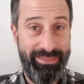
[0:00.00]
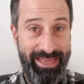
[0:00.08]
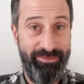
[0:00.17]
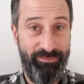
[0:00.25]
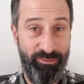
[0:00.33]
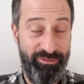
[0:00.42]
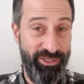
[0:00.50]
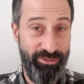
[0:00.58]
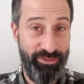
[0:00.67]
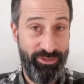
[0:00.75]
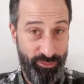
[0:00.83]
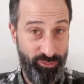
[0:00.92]
therefore
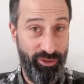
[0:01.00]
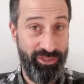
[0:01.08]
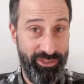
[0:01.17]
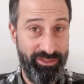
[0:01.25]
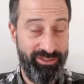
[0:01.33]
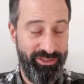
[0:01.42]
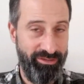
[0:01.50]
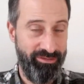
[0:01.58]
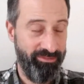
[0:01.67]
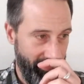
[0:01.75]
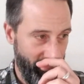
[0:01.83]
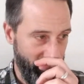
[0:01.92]
reduced trust, as
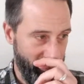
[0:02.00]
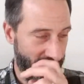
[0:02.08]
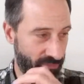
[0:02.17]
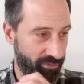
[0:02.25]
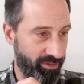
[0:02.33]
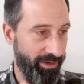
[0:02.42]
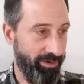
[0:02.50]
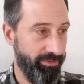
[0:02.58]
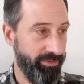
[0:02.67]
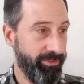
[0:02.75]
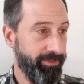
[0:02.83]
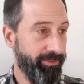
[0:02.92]
you also talk about.
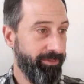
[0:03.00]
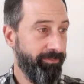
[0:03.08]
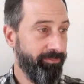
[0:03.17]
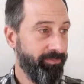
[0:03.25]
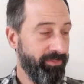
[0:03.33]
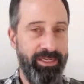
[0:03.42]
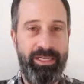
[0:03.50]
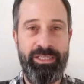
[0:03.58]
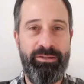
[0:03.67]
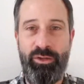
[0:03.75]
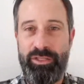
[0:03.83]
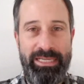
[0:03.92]
Because,
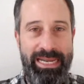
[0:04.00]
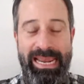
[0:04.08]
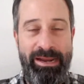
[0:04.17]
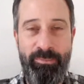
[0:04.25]
of course, it